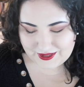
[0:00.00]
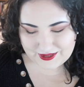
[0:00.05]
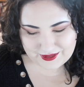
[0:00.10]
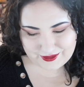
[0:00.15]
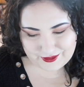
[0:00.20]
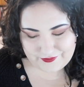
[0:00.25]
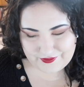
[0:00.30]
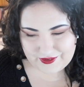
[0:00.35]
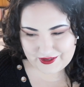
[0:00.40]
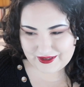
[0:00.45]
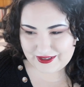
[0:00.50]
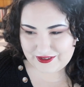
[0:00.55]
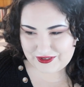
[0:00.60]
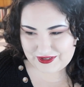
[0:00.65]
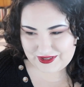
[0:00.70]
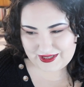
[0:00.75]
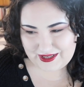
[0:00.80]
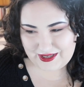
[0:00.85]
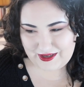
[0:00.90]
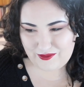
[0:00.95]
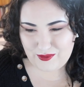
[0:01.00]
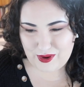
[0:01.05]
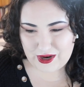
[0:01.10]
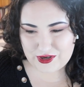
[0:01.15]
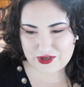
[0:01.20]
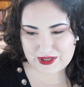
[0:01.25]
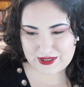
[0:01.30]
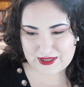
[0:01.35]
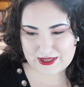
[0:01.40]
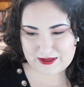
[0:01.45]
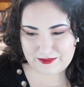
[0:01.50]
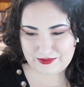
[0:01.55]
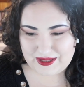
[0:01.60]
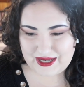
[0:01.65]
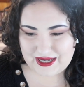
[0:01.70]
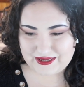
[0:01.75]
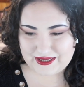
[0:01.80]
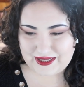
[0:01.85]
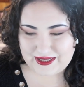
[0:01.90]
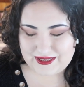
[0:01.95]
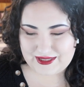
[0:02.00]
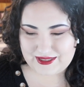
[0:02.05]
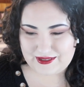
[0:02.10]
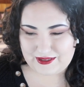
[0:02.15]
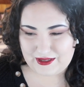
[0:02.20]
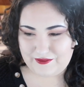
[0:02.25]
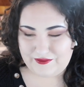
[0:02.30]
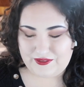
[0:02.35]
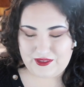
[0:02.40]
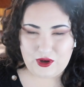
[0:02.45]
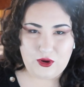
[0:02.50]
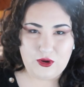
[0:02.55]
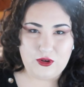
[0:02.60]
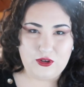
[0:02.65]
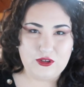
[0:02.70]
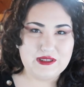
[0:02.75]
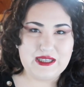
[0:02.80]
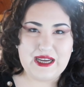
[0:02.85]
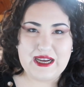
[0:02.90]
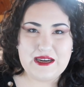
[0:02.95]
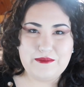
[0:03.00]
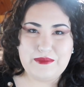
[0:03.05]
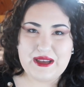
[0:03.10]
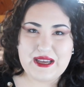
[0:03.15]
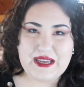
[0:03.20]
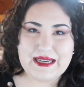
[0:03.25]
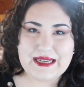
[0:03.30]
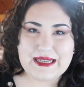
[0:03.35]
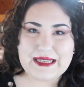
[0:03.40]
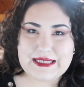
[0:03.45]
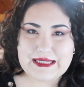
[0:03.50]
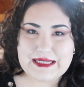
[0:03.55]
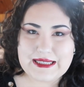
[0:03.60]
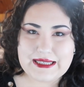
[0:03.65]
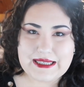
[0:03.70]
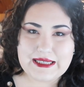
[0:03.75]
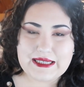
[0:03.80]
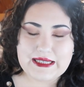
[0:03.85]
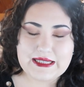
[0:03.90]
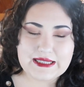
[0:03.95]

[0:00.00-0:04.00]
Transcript: So if you're interested in watching this playlist of the whole nine pan nineteen,